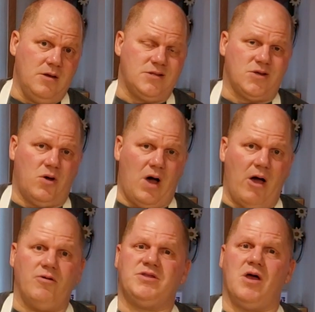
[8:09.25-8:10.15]
So I
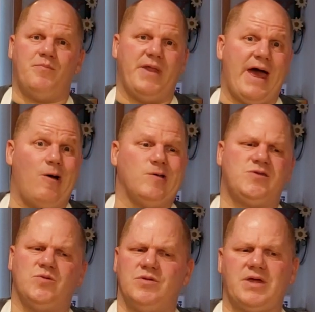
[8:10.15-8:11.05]
always dump it out as
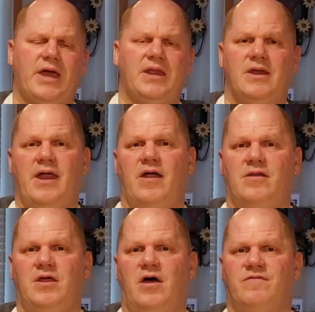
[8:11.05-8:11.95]
soon as I get it out of
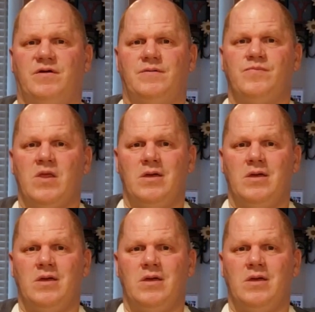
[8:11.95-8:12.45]
the oven.